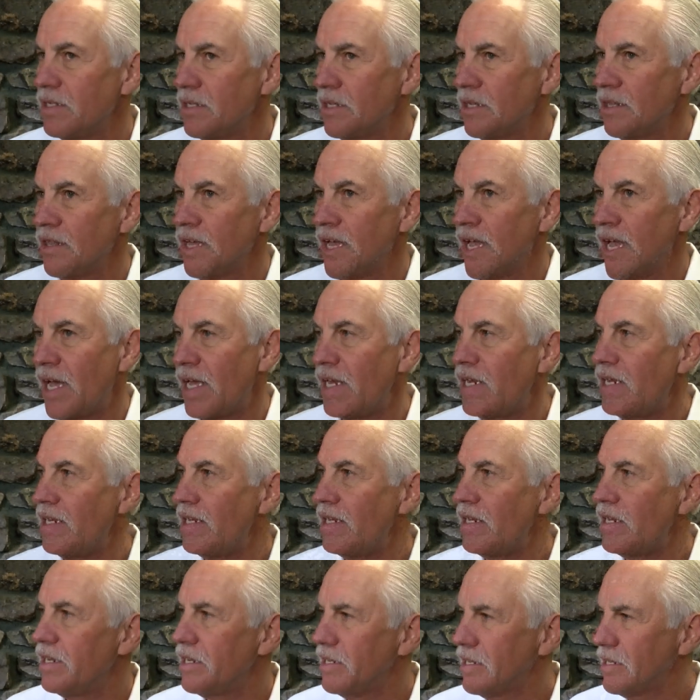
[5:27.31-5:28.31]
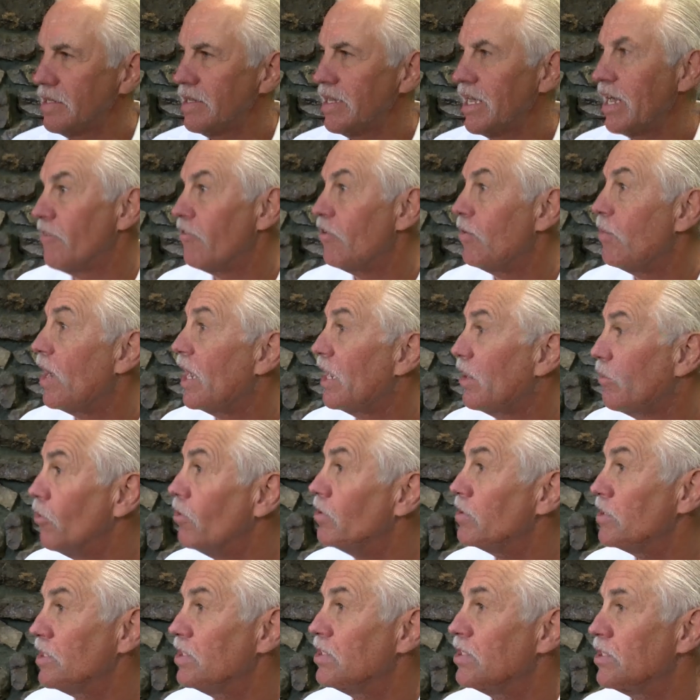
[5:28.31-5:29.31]
that everybody
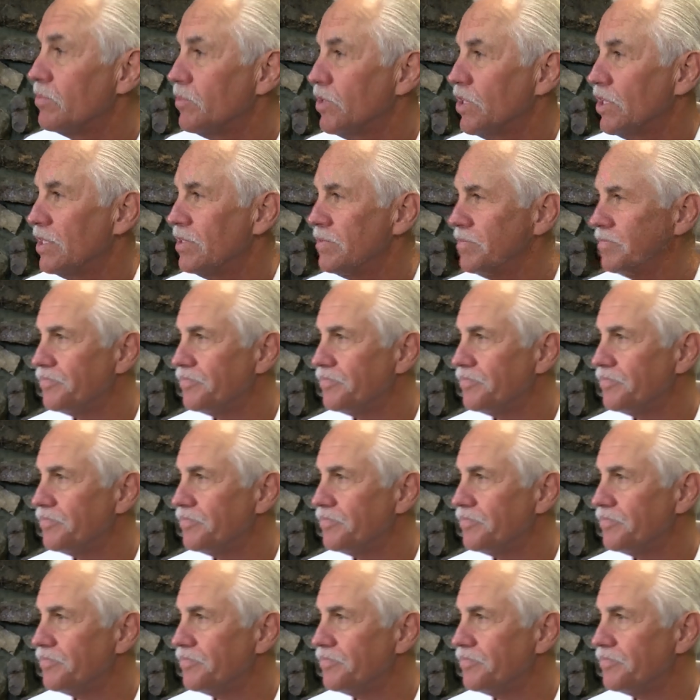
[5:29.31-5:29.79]
wants it to be.